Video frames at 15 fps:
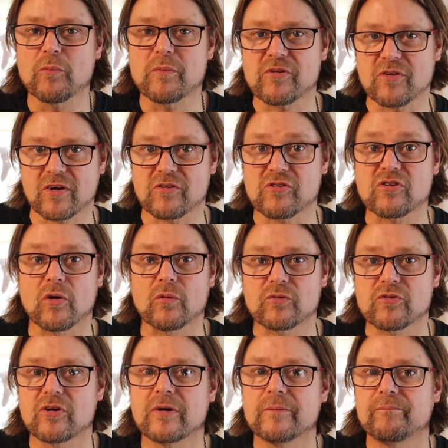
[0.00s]
almost like a
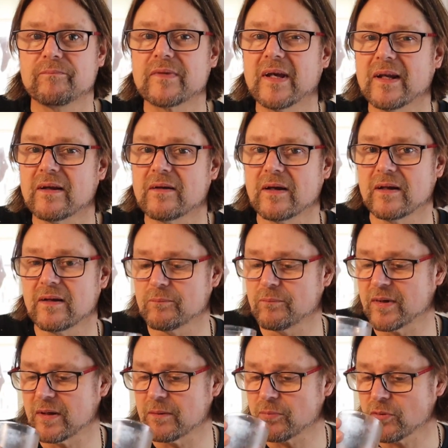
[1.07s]
salt in
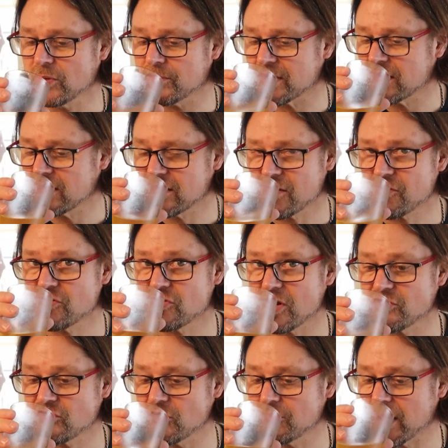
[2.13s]
the brew, but it doesn't
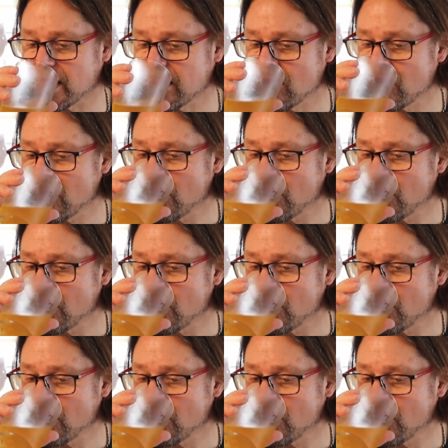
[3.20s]
taste too bad.